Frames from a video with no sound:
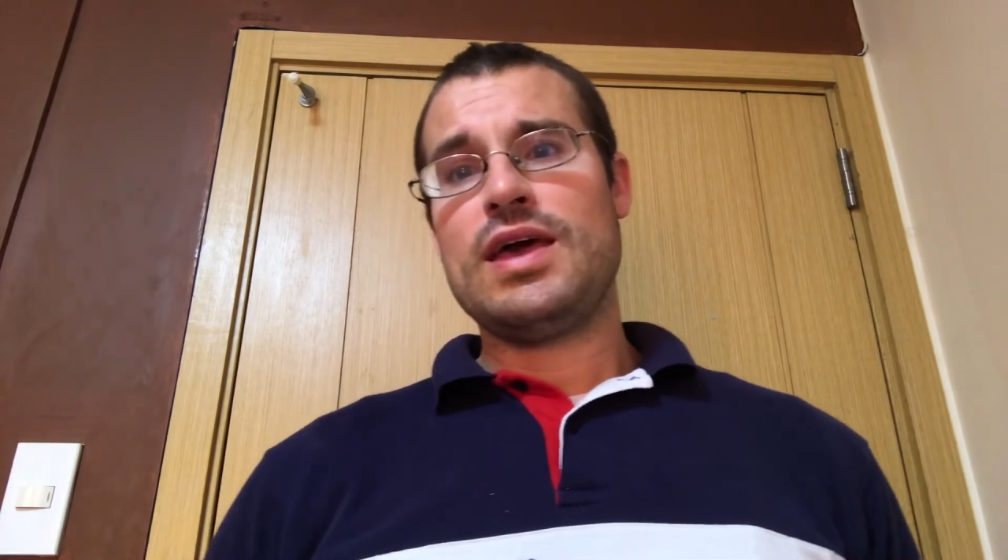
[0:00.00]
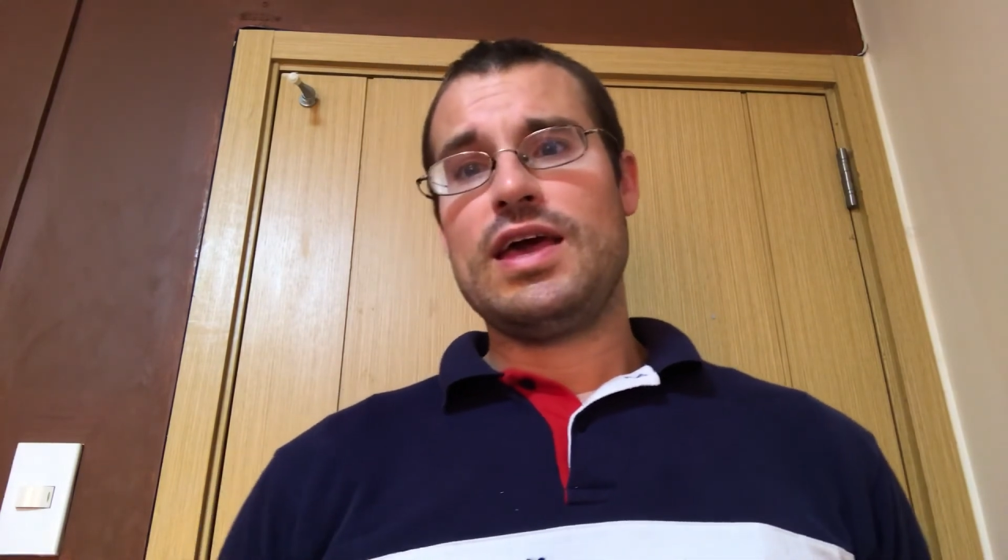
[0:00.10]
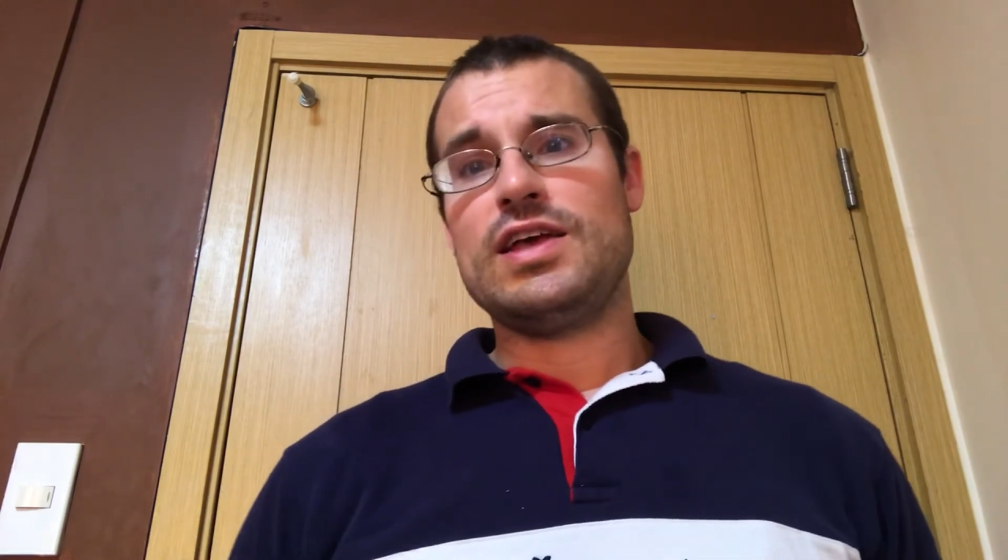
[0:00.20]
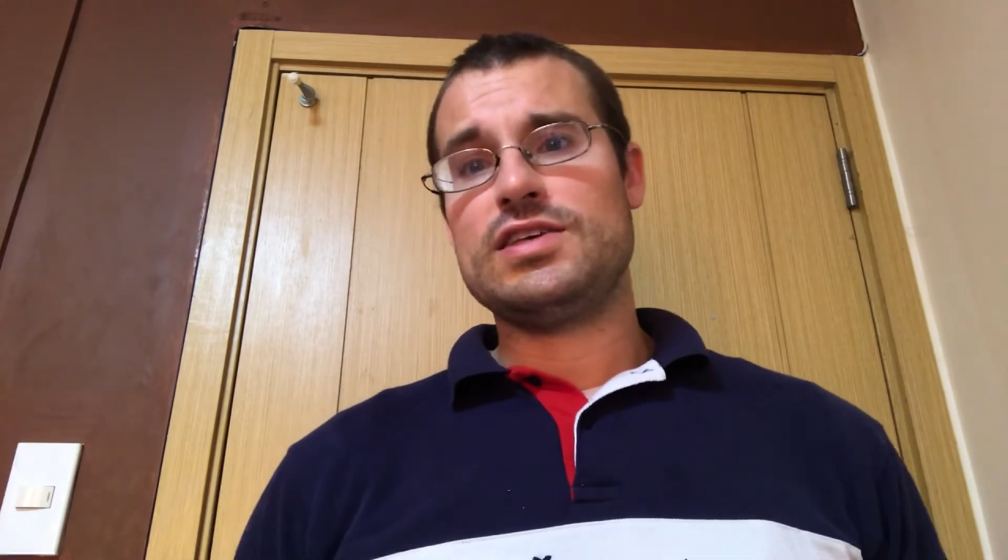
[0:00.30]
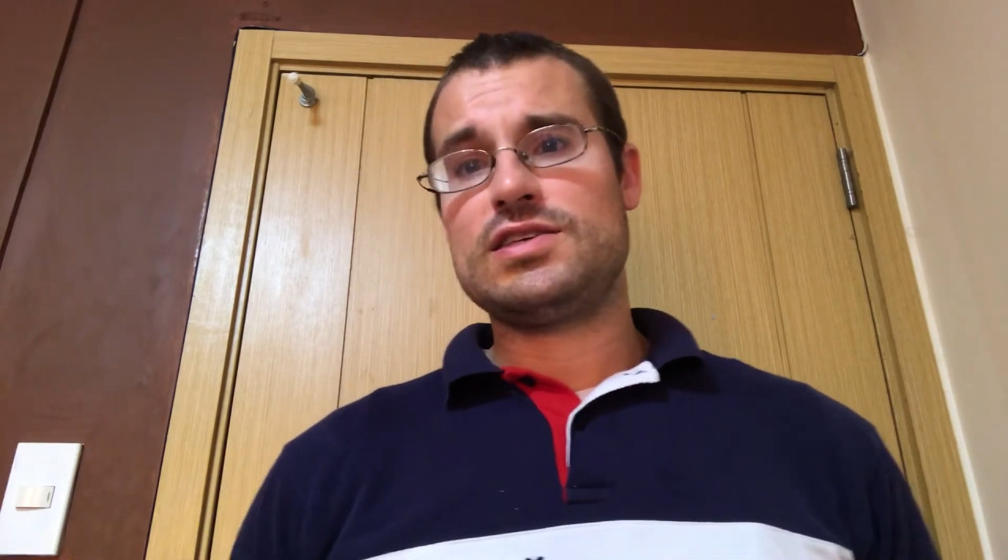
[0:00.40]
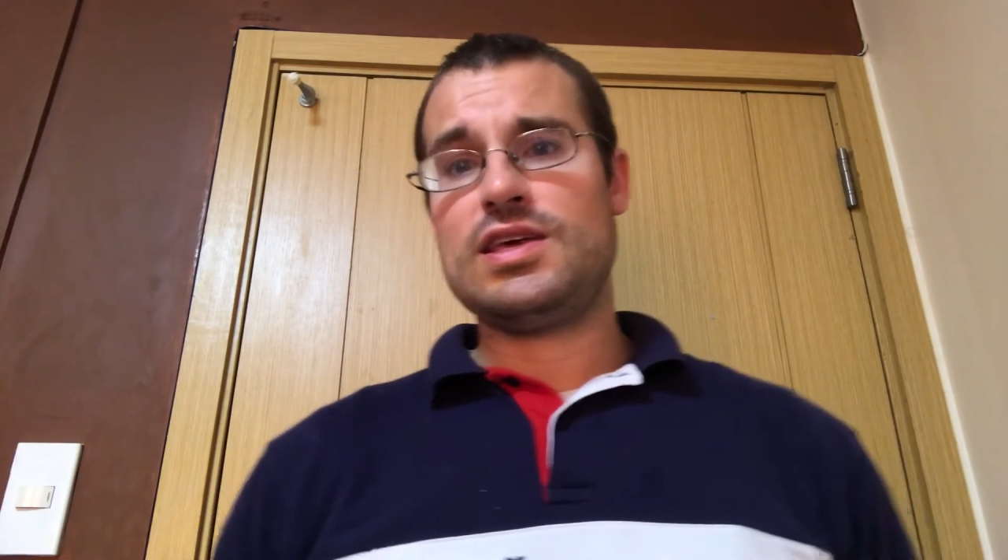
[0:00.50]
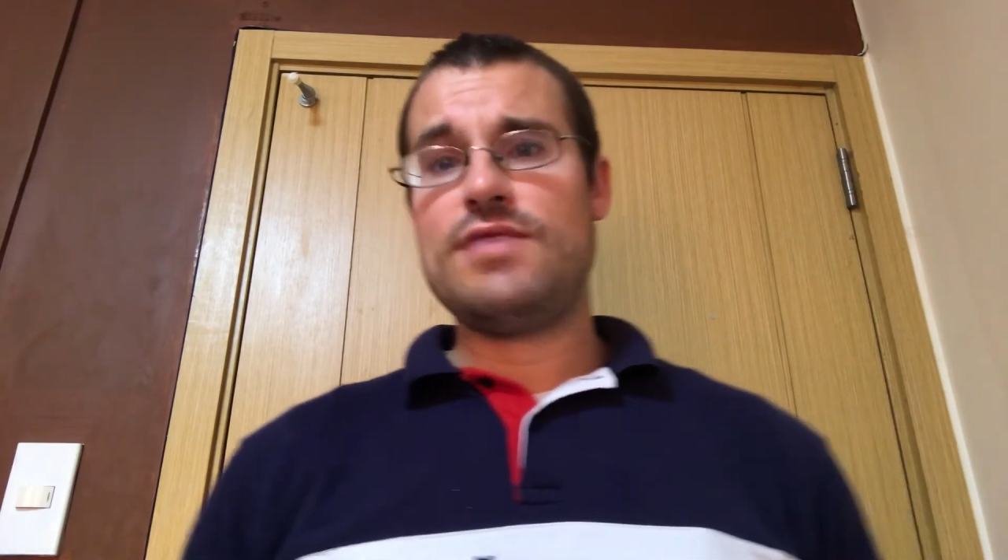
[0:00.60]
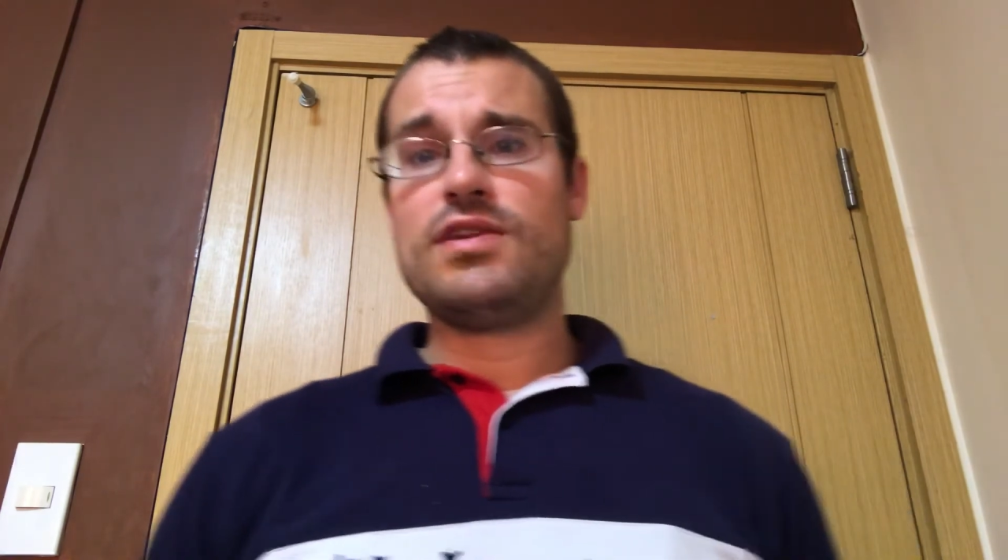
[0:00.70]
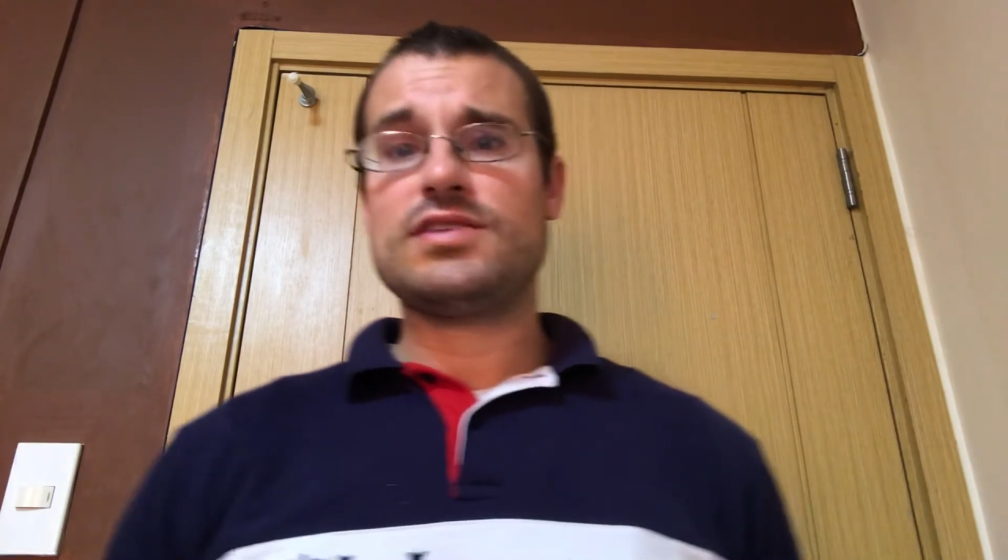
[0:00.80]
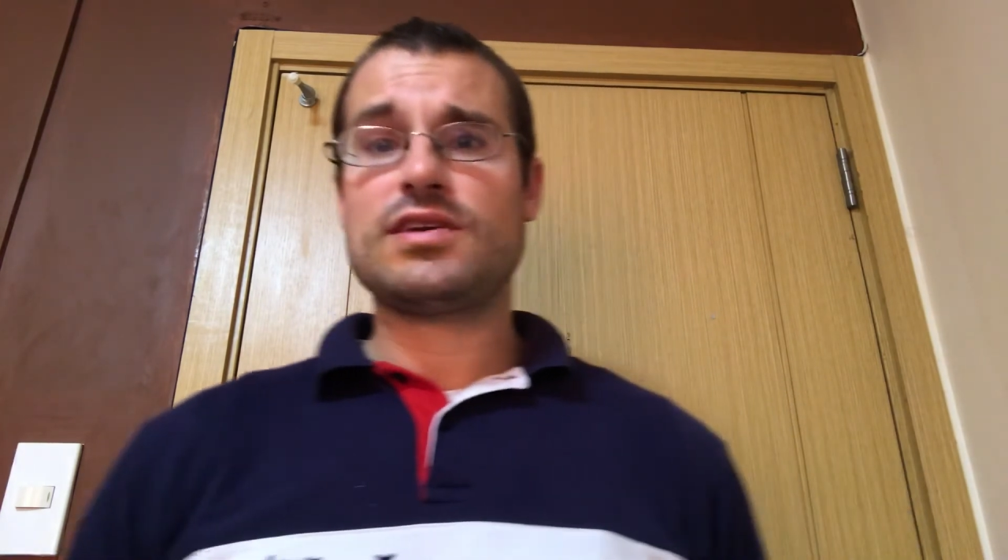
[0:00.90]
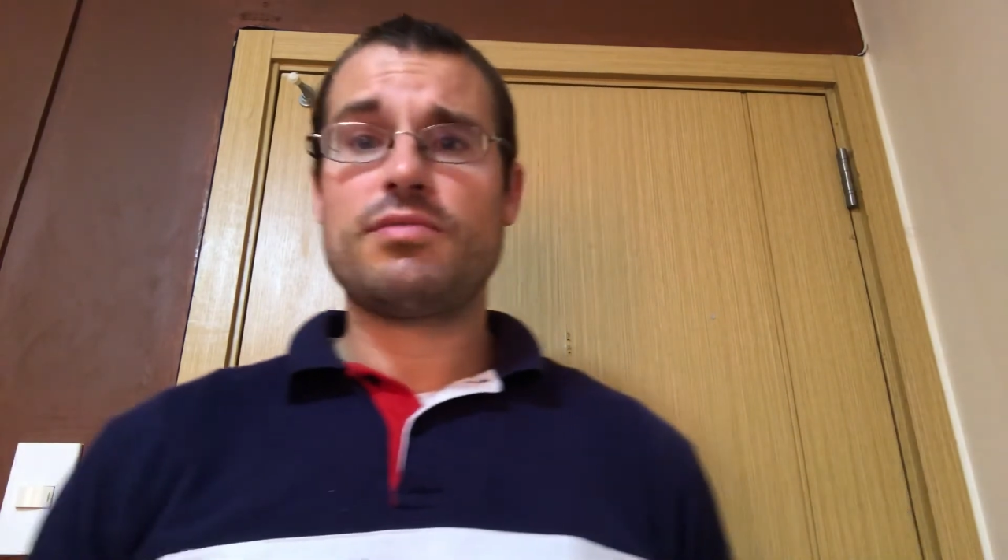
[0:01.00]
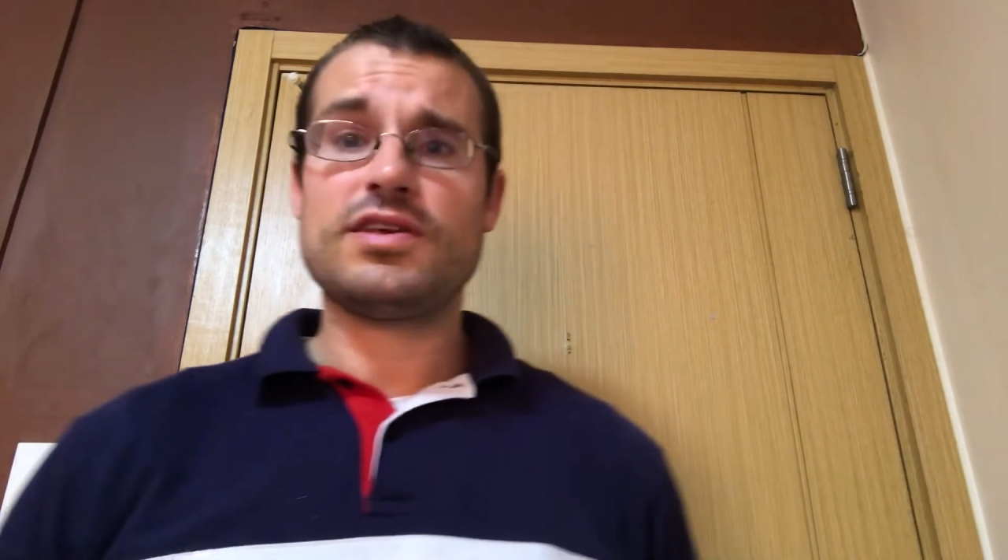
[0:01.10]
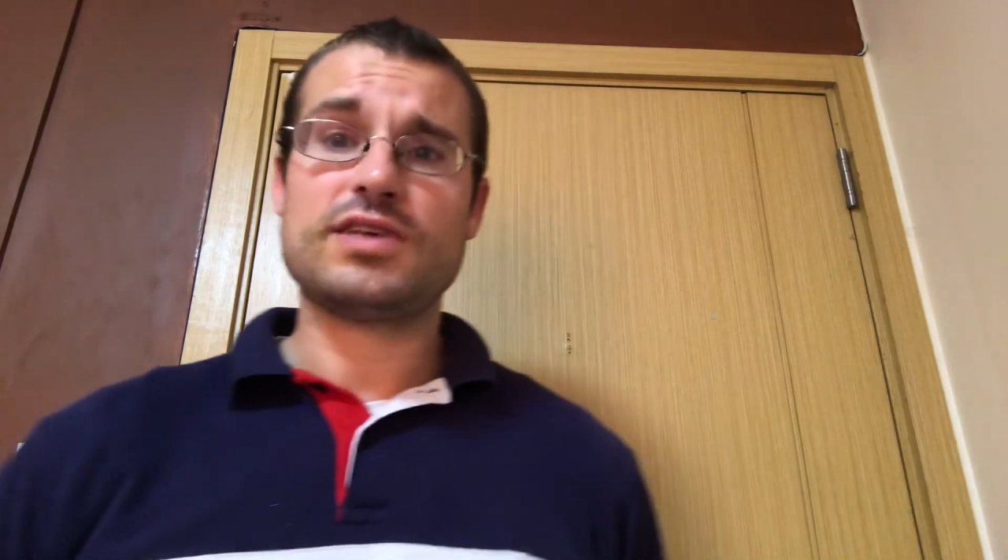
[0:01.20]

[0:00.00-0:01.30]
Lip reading: is even in some of these